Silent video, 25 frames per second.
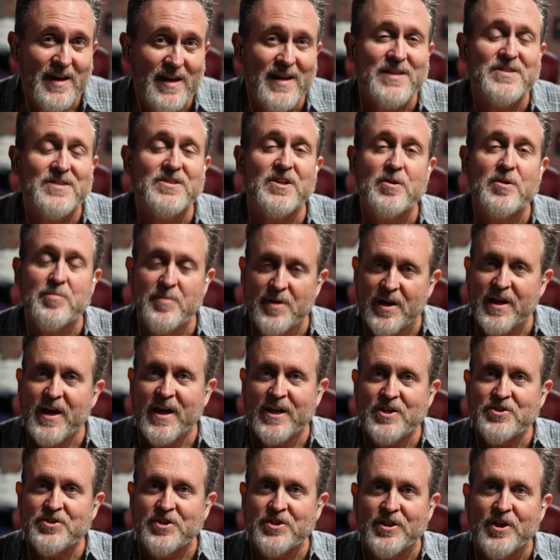it's a
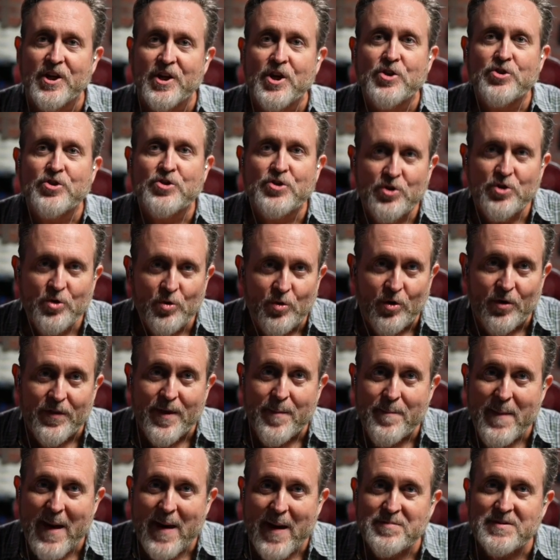communication tool
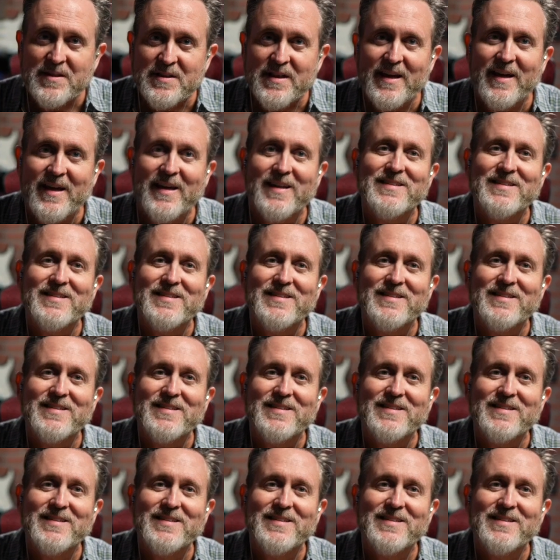that maps the